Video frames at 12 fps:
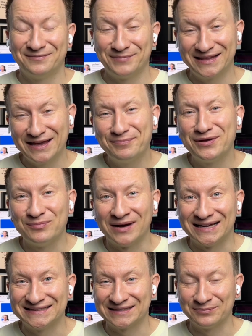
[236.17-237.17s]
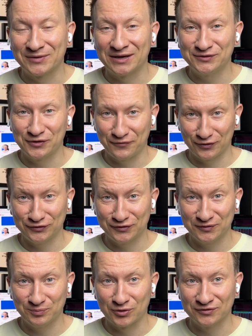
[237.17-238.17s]
But keep in mind, sometimes your first
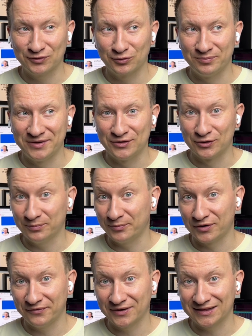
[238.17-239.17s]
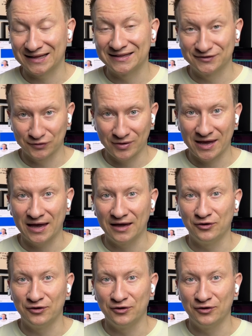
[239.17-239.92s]
response could be not perfect, and it's okay.